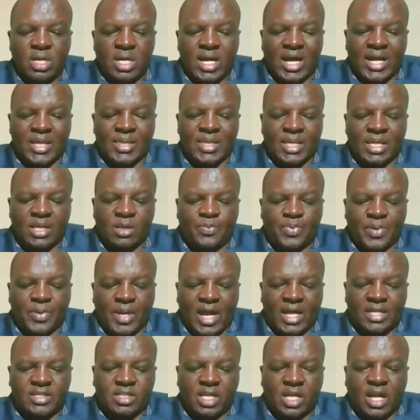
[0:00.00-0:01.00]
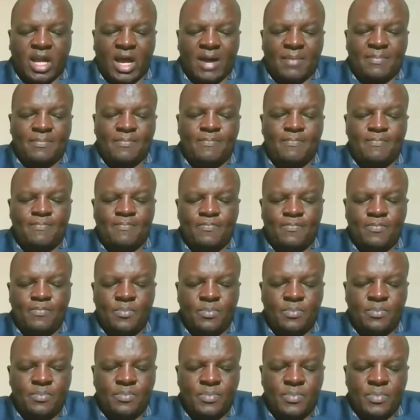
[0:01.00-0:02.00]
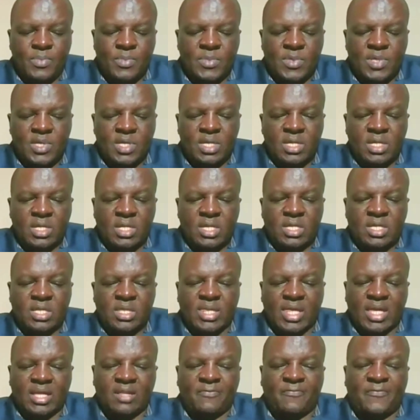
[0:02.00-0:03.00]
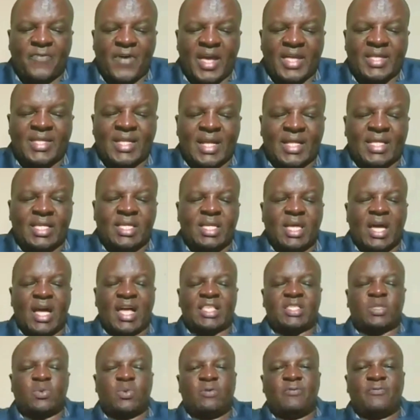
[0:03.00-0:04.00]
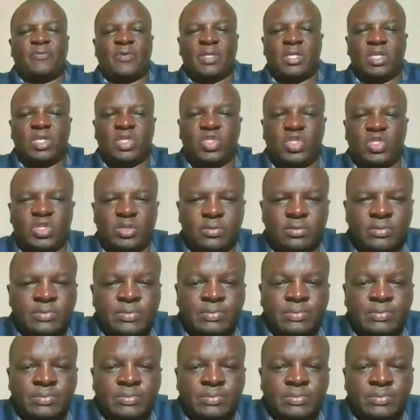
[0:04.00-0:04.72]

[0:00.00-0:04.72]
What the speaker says: and then practicum. Then finally, as we finish,